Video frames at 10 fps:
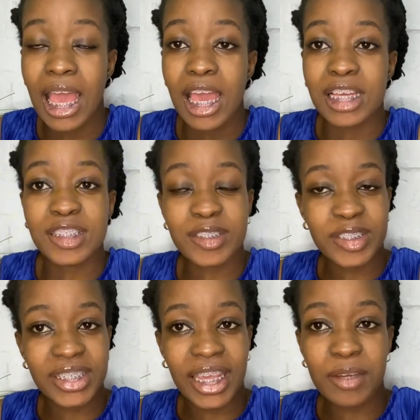So
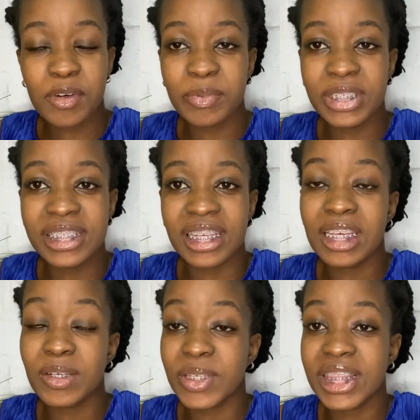today we'll be
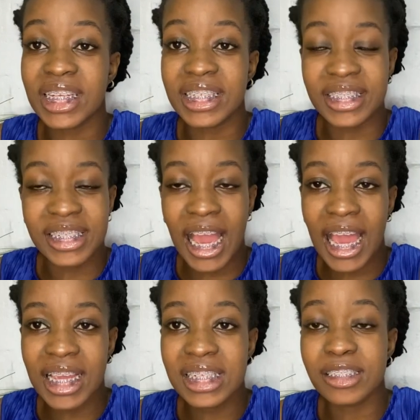dealing with the lead
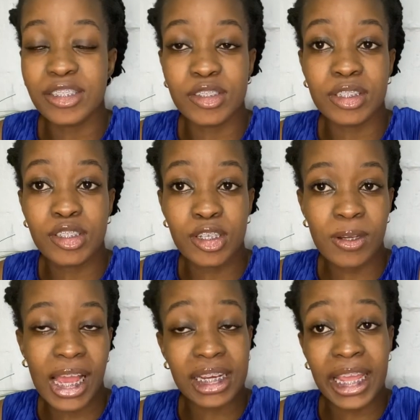guide, unit 2
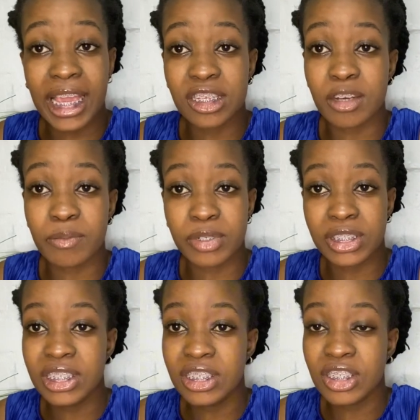under action
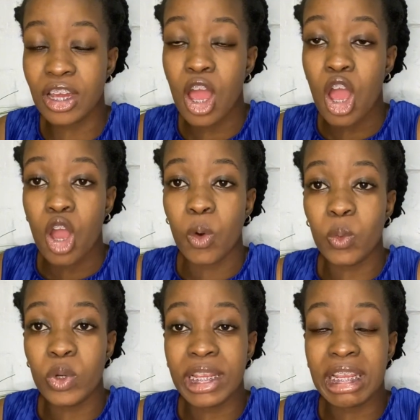procedure,
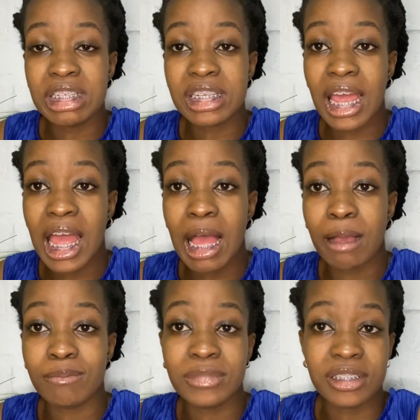which
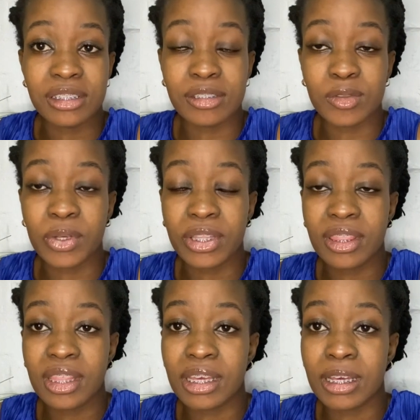deals with
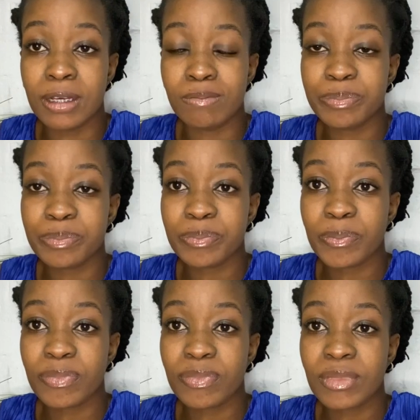the
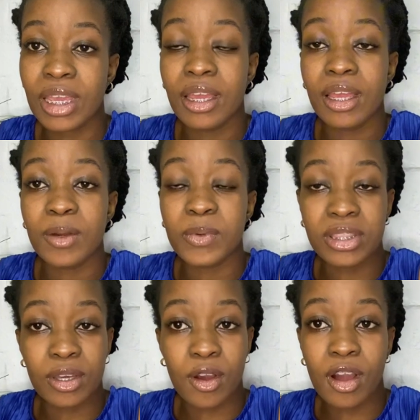
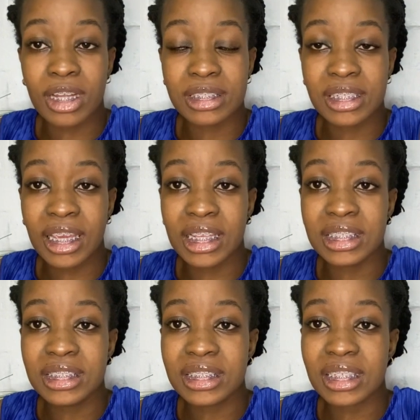
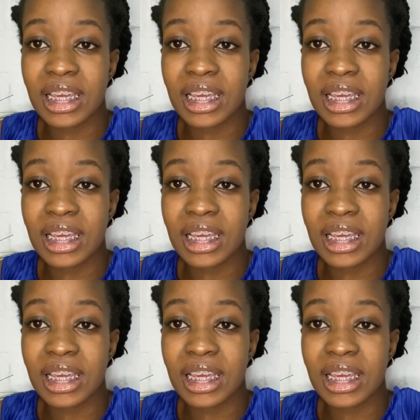content